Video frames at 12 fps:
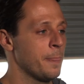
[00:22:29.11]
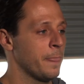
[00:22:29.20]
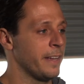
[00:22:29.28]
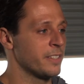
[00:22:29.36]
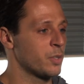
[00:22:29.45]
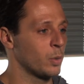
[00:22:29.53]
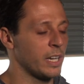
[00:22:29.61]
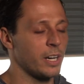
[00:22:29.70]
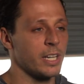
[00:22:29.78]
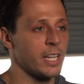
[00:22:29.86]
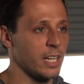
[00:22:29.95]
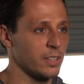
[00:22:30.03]
And so Larry
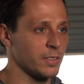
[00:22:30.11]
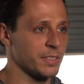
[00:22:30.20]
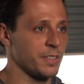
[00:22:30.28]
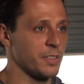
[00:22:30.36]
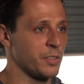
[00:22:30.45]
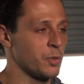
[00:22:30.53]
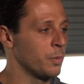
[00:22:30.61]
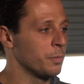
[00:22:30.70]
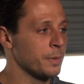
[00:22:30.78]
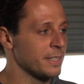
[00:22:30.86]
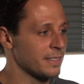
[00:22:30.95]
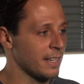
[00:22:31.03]
King looks at the two of them and
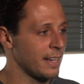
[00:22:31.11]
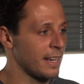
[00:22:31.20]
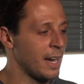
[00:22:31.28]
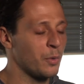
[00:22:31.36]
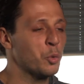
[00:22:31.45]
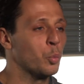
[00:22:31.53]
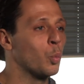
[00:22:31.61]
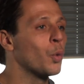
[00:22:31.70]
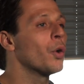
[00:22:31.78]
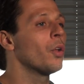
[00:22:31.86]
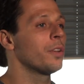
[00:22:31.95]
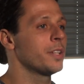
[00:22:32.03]
he's like, how in the
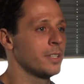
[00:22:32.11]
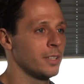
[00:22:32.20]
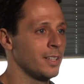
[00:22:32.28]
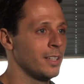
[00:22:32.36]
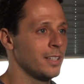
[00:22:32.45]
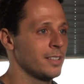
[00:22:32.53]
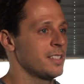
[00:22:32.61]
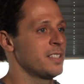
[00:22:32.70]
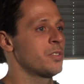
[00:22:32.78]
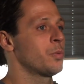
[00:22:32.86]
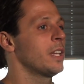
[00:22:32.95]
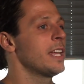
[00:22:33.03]
world does this
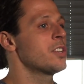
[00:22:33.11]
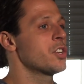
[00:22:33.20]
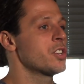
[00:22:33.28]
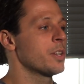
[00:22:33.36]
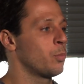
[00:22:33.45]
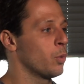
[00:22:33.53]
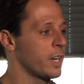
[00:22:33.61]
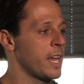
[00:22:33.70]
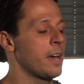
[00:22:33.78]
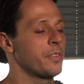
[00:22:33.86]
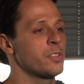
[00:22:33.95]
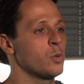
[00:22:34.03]
relationship work
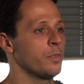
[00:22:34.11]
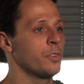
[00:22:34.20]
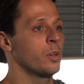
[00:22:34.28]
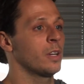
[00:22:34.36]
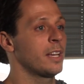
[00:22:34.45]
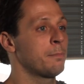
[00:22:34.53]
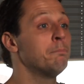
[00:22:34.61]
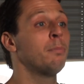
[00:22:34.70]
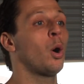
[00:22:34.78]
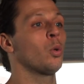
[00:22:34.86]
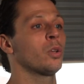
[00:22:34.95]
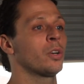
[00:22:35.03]
out? The two of you are like
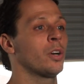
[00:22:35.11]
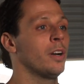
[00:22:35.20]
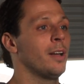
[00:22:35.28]
polar